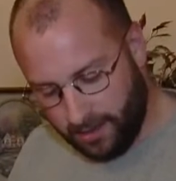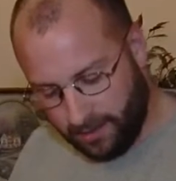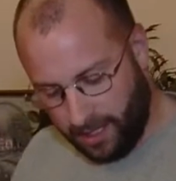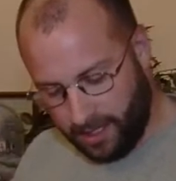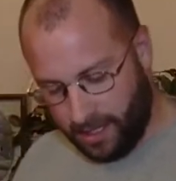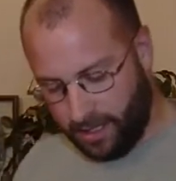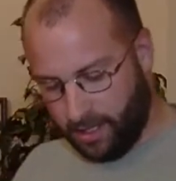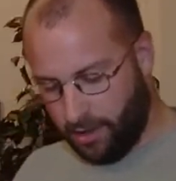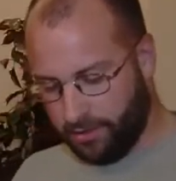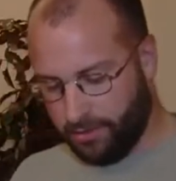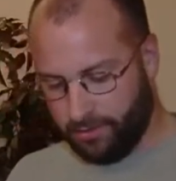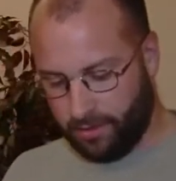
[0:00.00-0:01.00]
They kind of
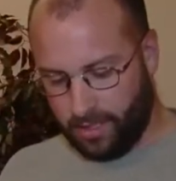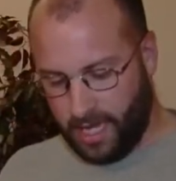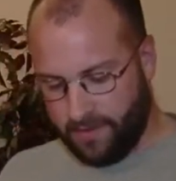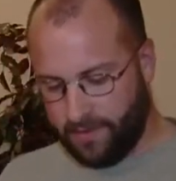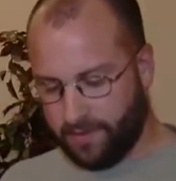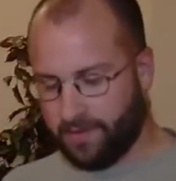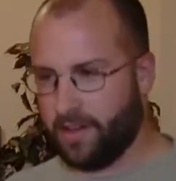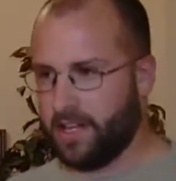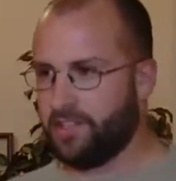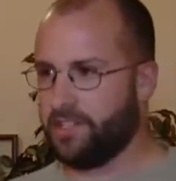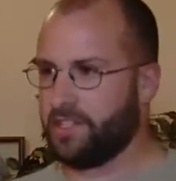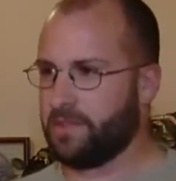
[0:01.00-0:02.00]
go through the life of
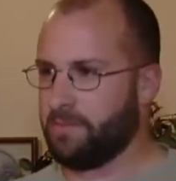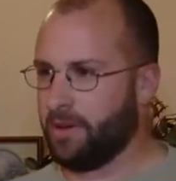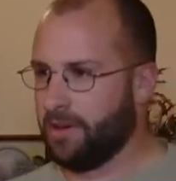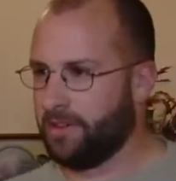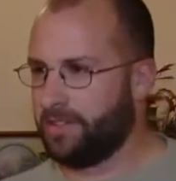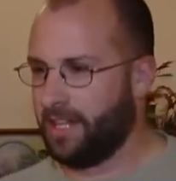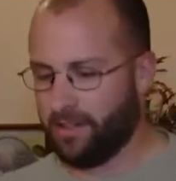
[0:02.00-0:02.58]
Christ, his birth,